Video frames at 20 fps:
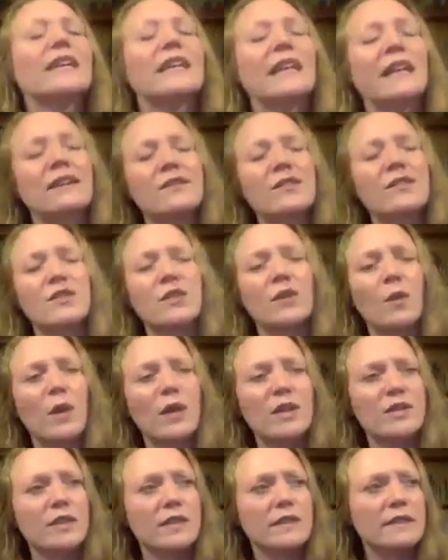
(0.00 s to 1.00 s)
answers your
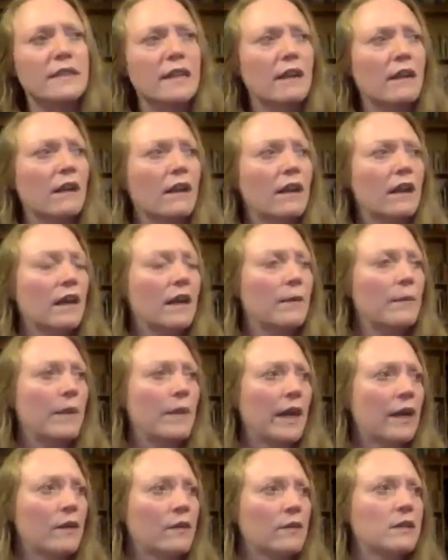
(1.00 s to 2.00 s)
question, Sarah,
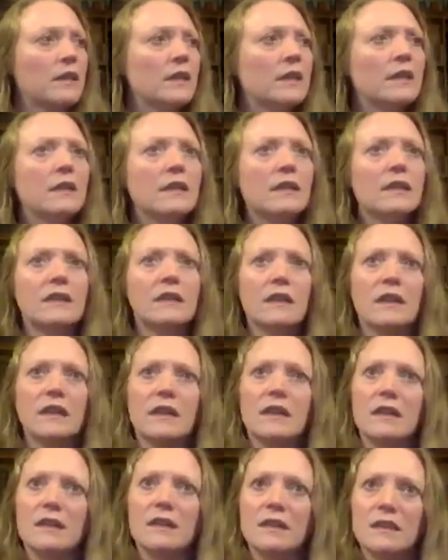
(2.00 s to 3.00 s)
about
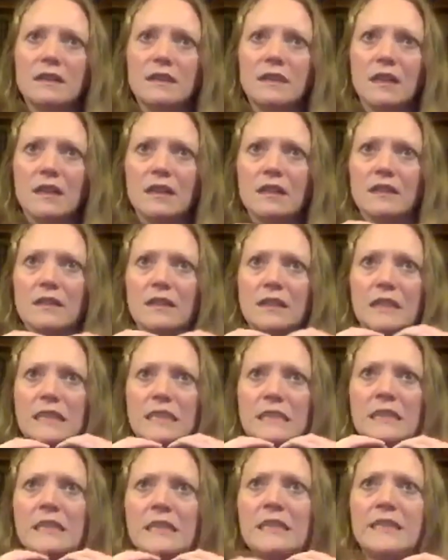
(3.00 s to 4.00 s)
the
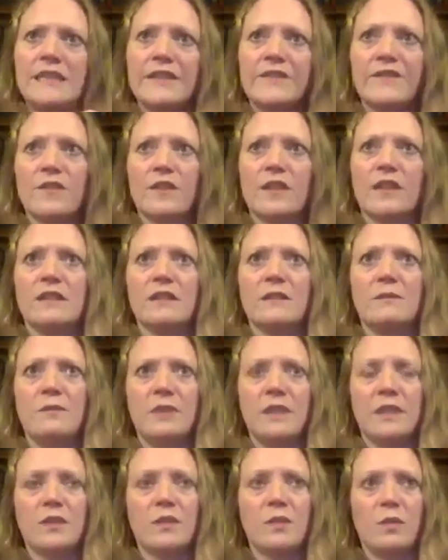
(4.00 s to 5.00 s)
difference
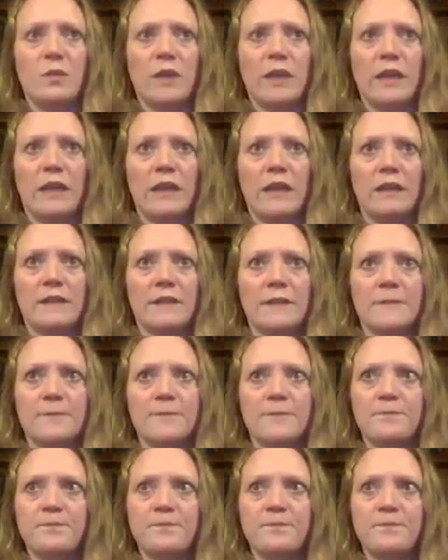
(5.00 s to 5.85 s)
between